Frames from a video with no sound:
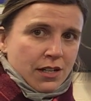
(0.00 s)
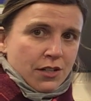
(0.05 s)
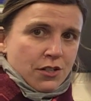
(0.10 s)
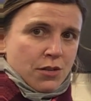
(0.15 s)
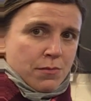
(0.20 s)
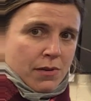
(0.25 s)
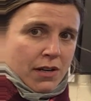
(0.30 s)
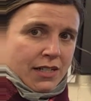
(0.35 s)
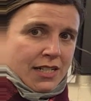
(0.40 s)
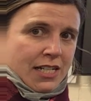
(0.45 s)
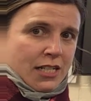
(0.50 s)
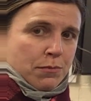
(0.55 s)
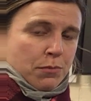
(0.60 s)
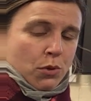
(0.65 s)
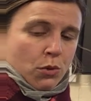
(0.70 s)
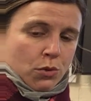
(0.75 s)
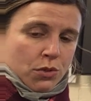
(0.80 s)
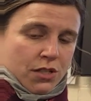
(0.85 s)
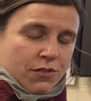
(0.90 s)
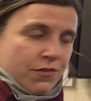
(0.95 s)
and you might need to
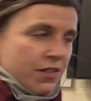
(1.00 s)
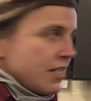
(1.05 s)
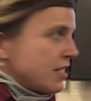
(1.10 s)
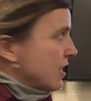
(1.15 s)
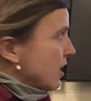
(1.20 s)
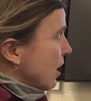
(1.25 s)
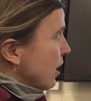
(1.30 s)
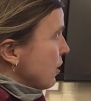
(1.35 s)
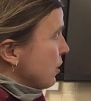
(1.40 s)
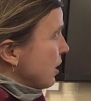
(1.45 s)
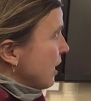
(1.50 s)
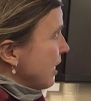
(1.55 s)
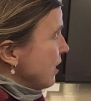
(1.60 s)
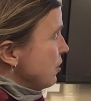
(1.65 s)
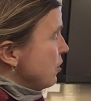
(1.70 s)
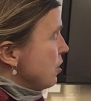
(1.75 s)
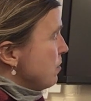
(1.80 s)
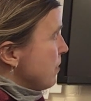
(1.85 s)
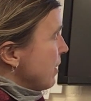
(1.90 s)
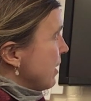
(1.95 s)
pause the video, can
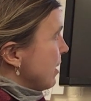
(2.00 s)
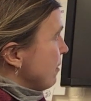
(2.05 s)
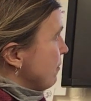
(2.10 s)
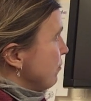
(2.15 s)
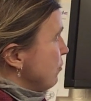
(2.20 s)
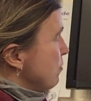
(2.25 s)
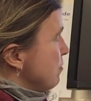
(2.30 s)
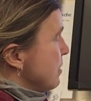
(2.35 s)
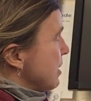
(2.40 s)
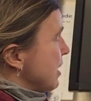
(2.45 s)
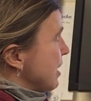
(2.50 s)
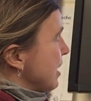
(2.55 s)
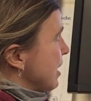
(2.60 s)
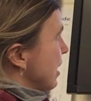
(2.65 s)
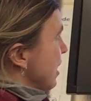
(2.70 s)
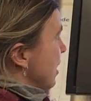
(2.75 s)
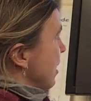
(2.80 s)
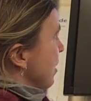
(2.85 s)
you make for me